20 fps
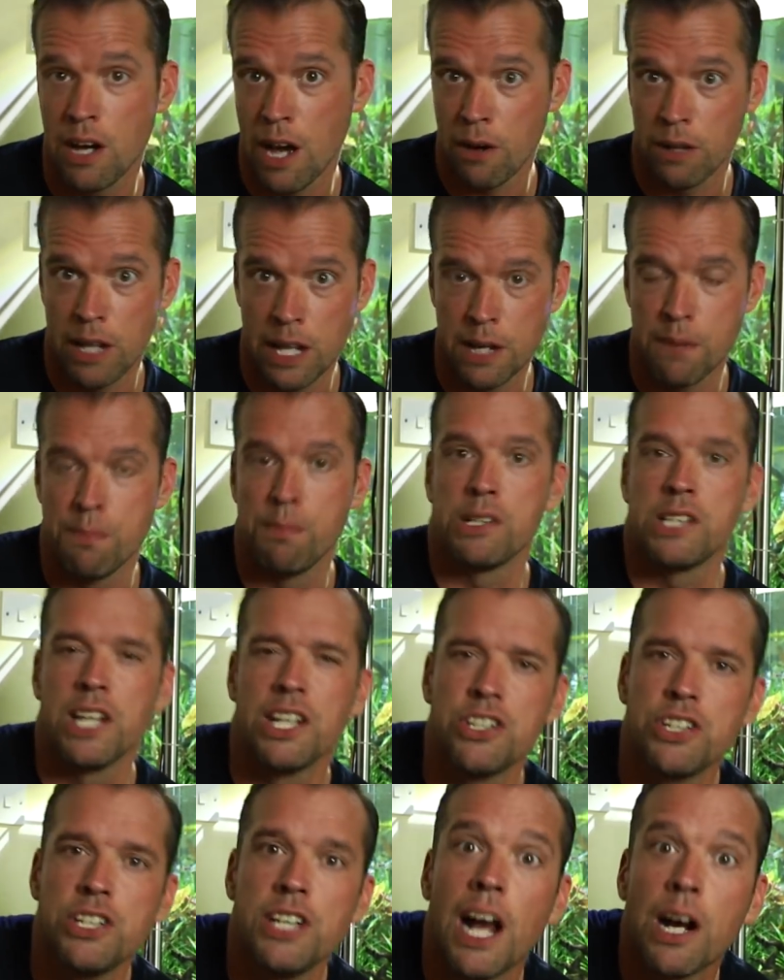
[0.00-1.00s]
how they can
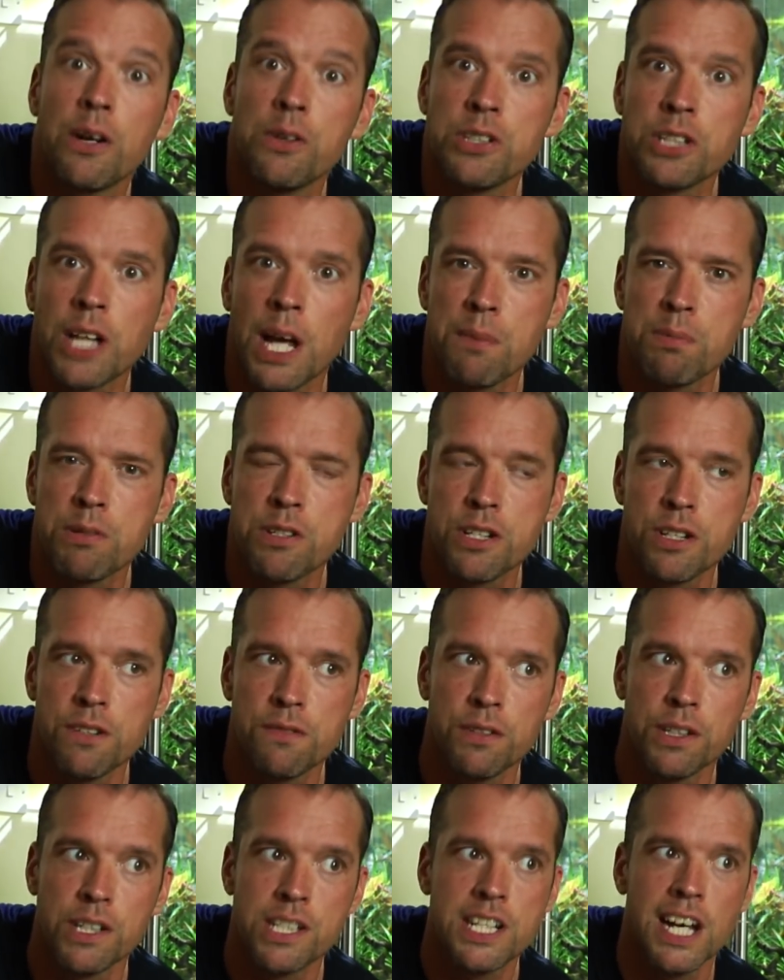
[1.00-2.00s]
potentially aquascape a two
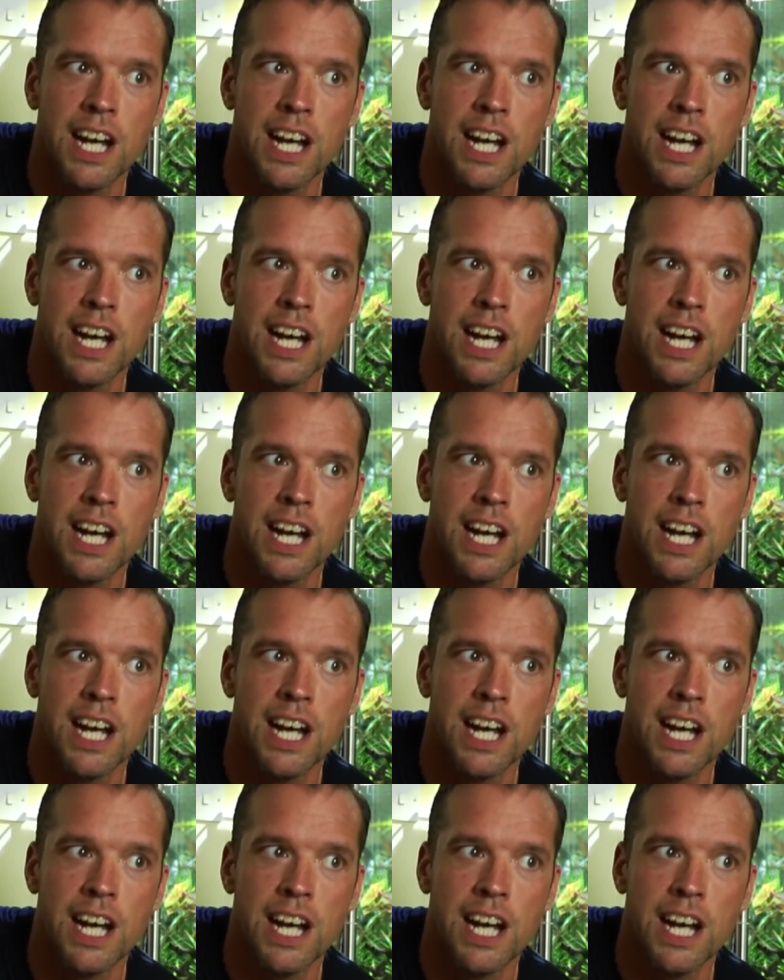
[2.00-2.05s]
foot